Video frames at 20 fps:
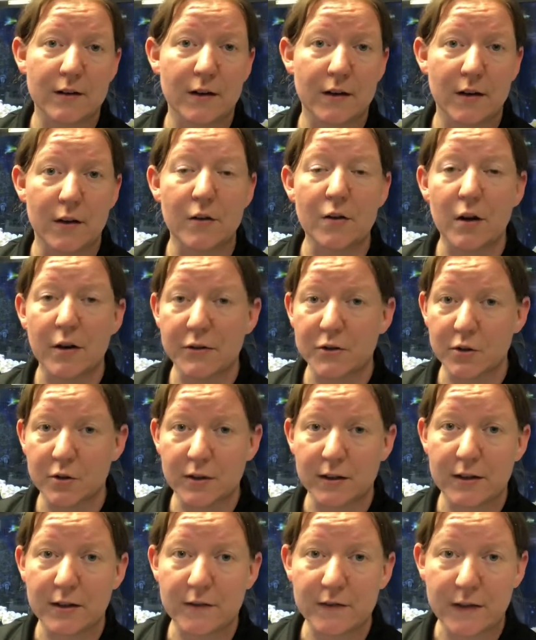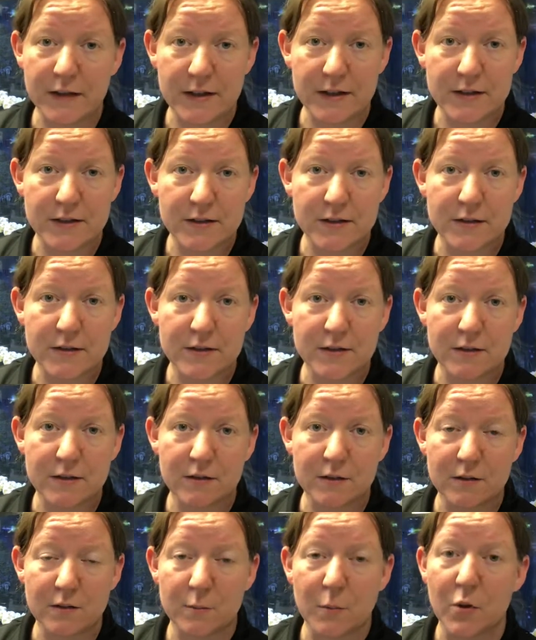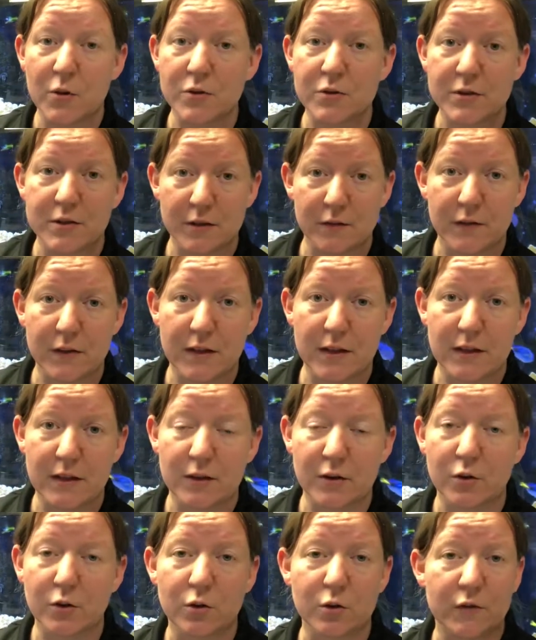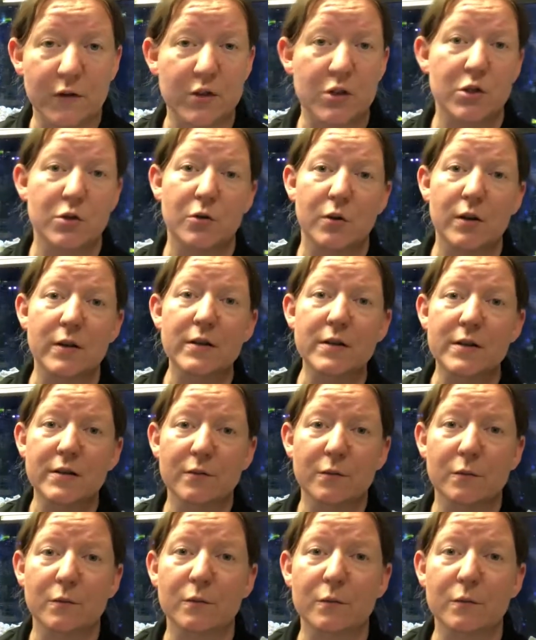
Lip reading: another alternative is most of the local fish stores,